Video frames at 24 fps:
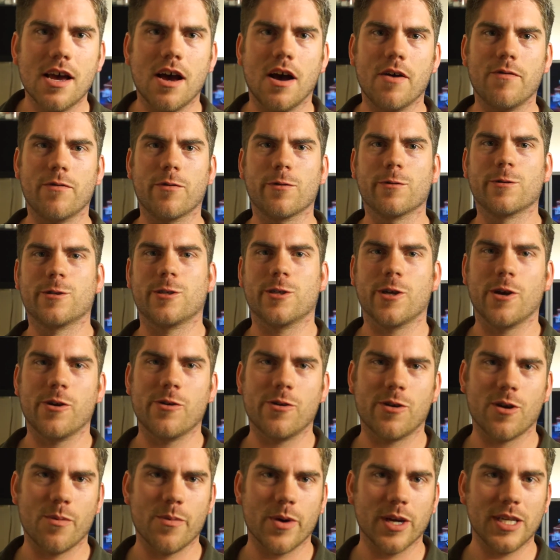I've also
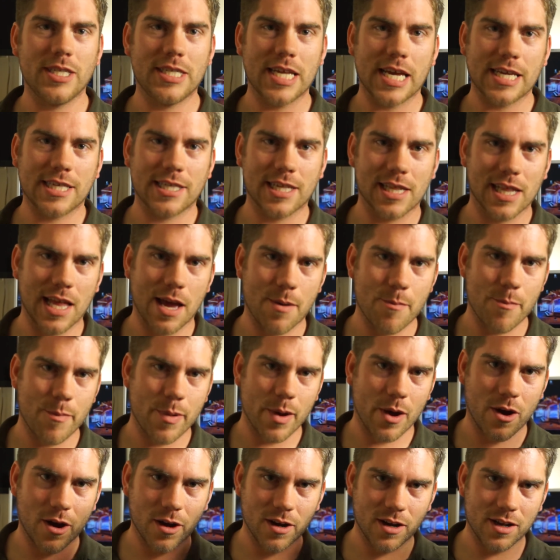got my desk lamp
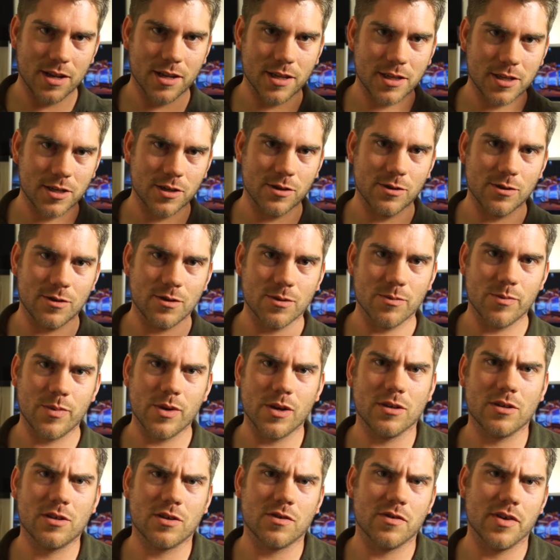behind the 2
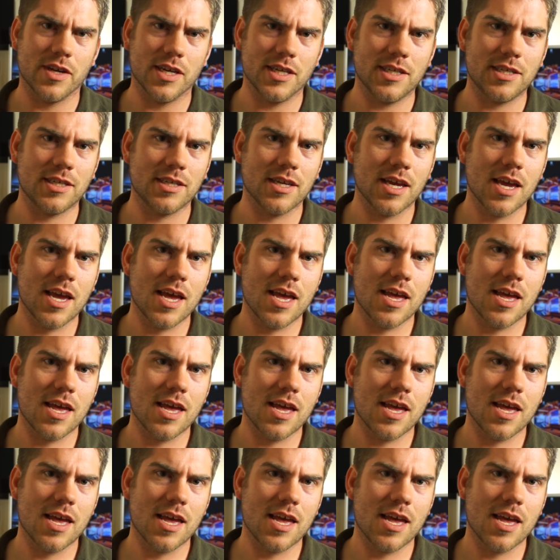computer screens